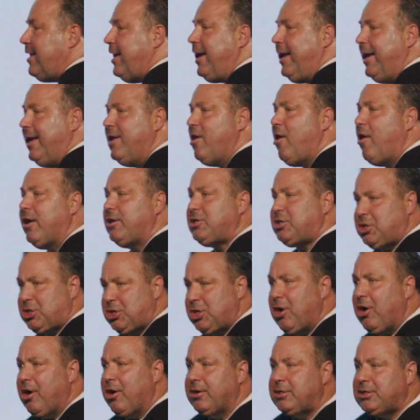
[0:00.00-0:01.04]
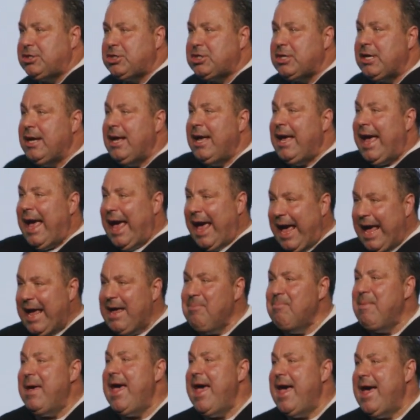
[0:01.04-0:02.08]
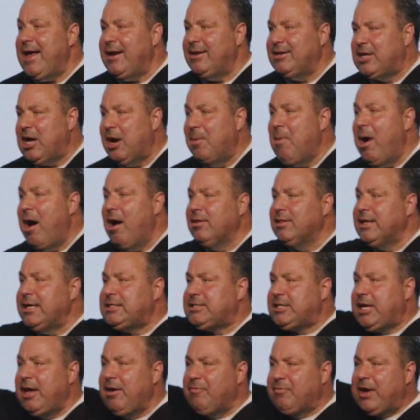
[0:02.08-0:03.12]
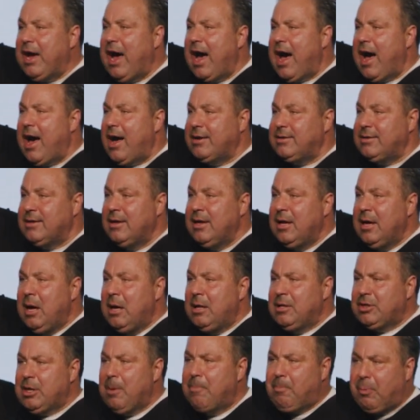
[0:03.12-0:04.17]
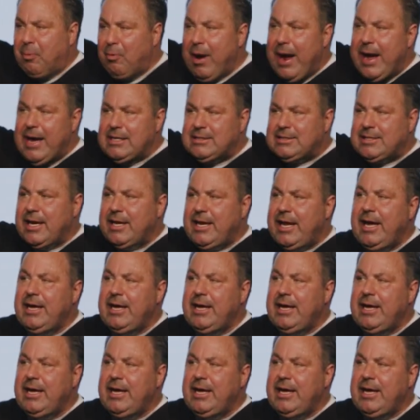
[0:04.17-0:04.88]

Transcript: in our church. Amen. Come on, let's give God the praise that He